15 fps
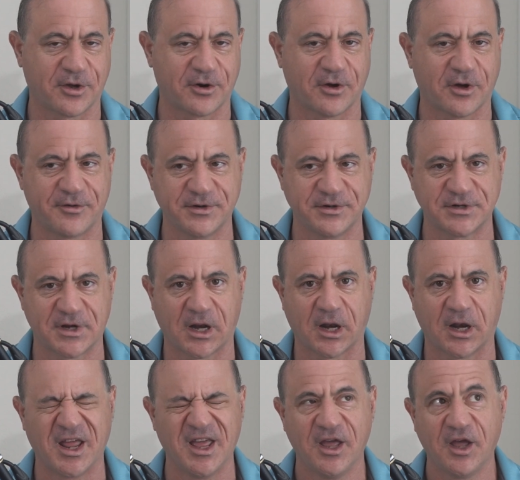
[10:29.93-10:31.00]
get
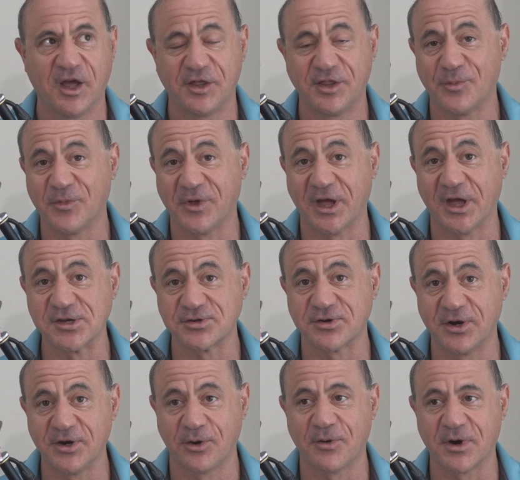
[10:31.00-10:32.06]
auto-rejected, and then we'll answer
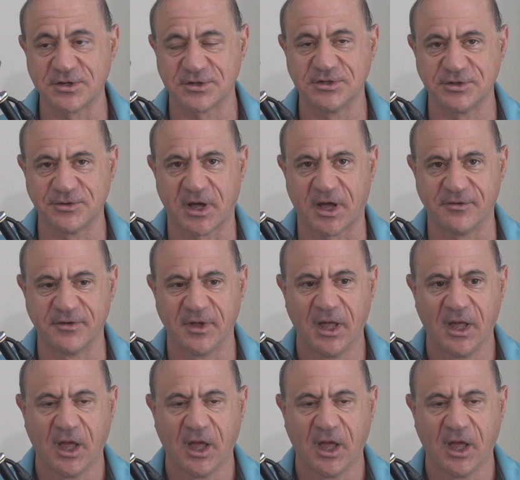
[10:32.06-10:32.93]
any questions you have.